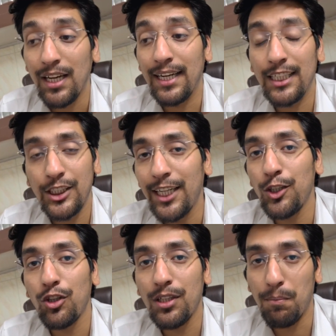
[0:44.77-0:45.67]
reject
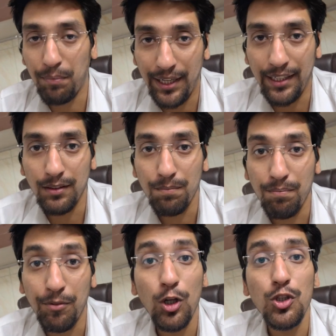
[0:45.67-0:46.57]
your complaint
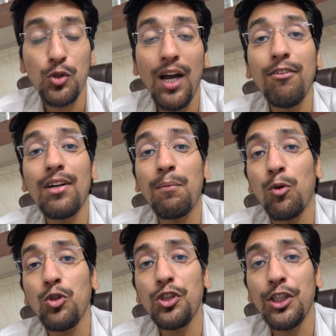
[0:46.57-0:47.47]
because you have
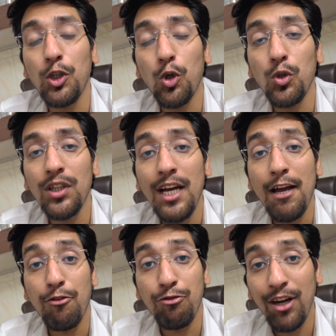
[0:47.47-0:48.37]
approached the court
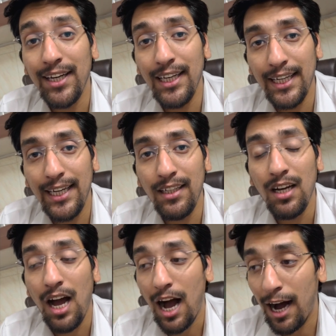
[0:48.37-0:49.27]
very late
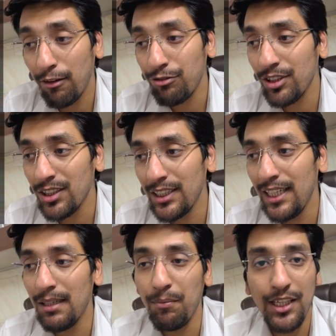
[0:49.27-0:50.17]
after the
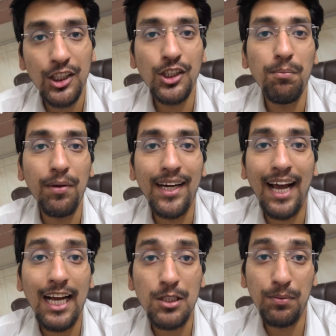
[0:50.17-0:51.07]
limitation period
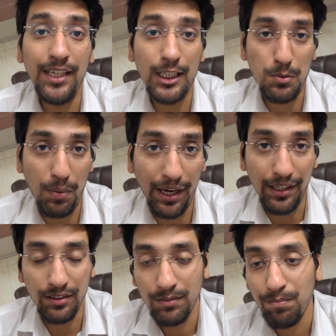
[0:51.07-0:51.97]
has been
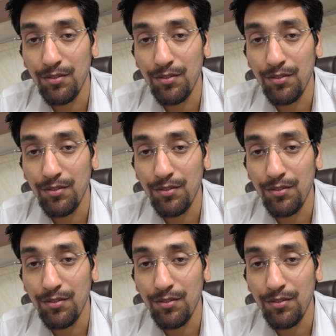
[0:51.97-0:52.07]
expired.